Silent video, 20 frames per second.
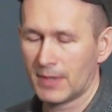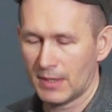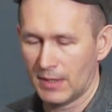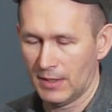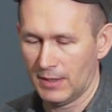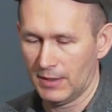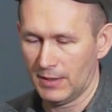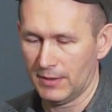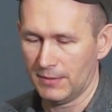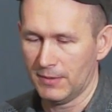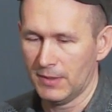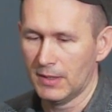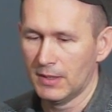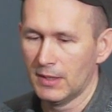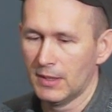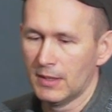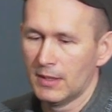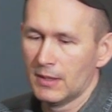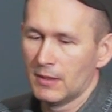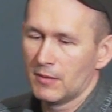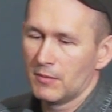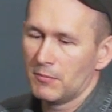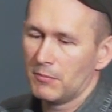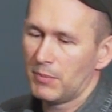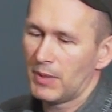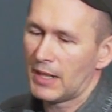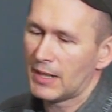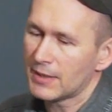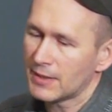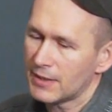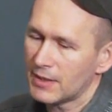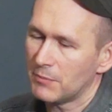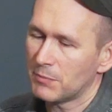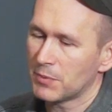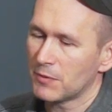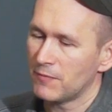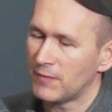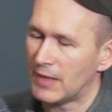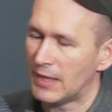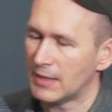But it
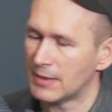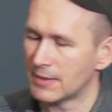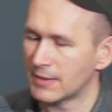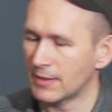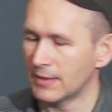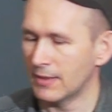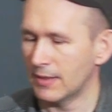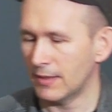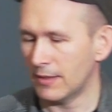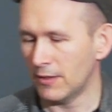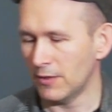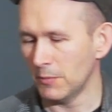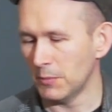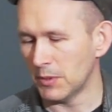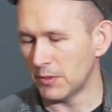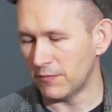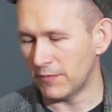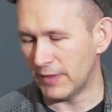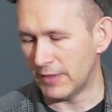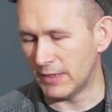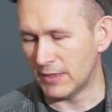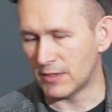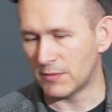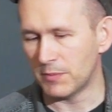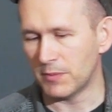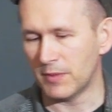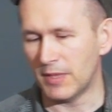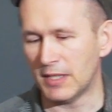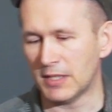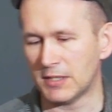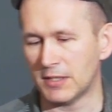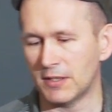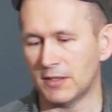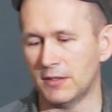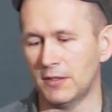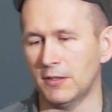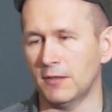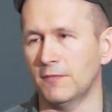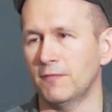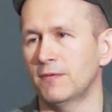provides a little bit of an
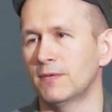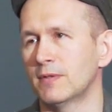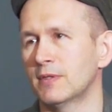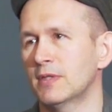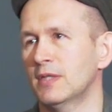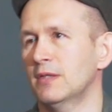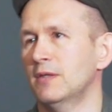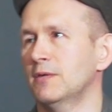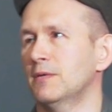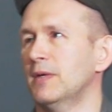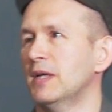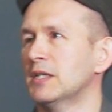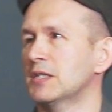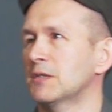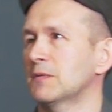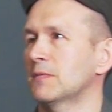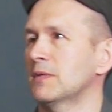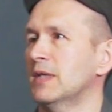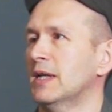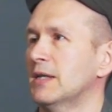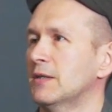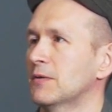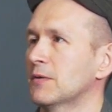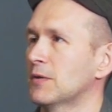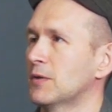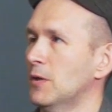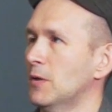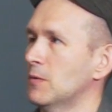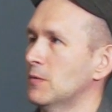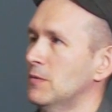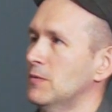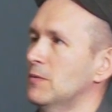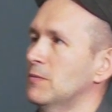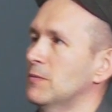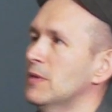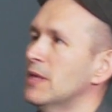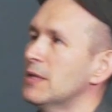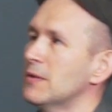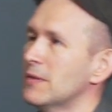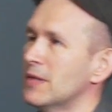inspiration of the direction we'd like to go to.
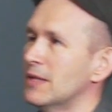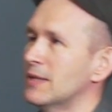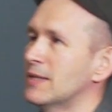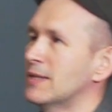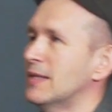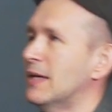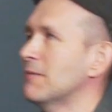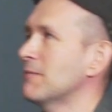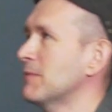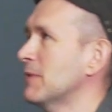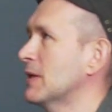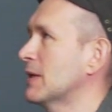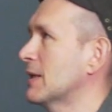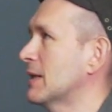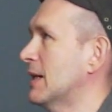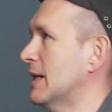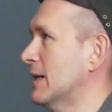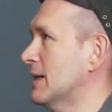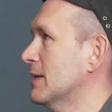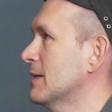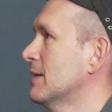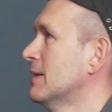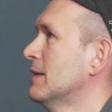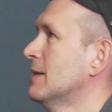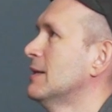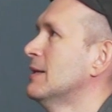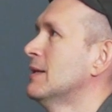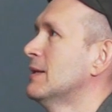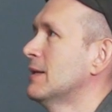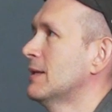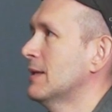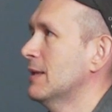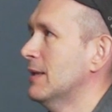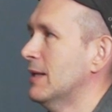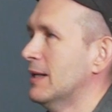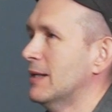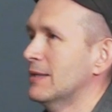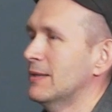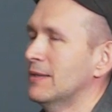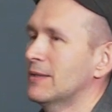We'd like to get something like
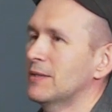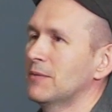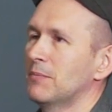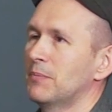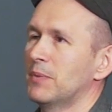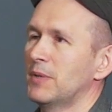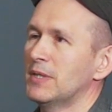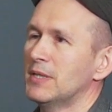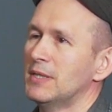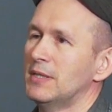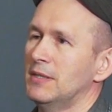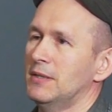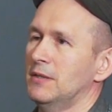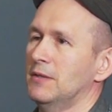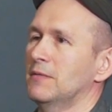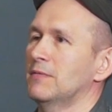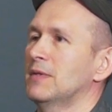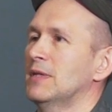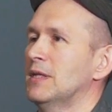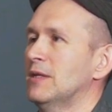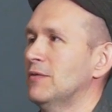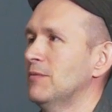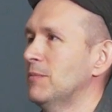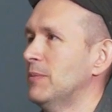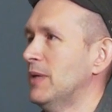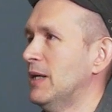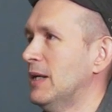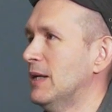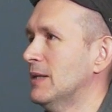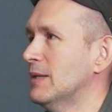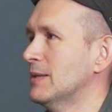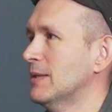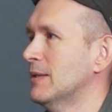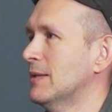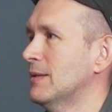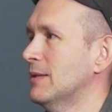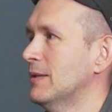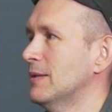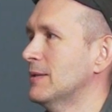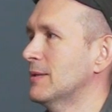the simplicity of naive Bayes,
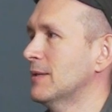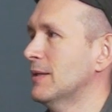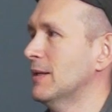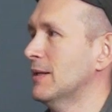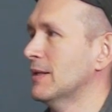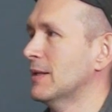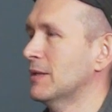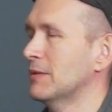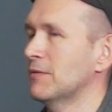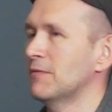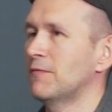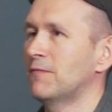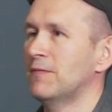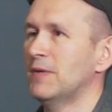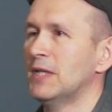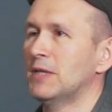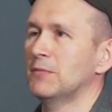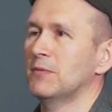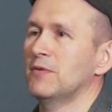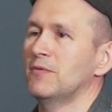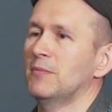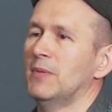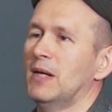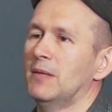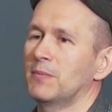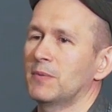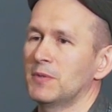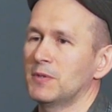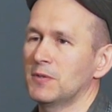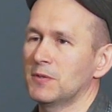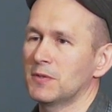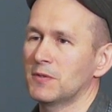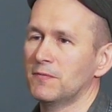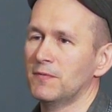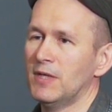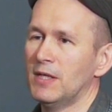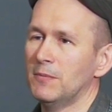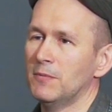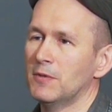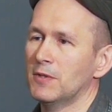and it's kind of fit with MapReduce
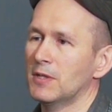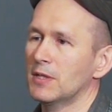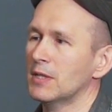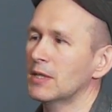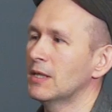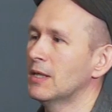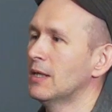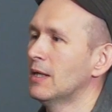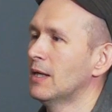framework,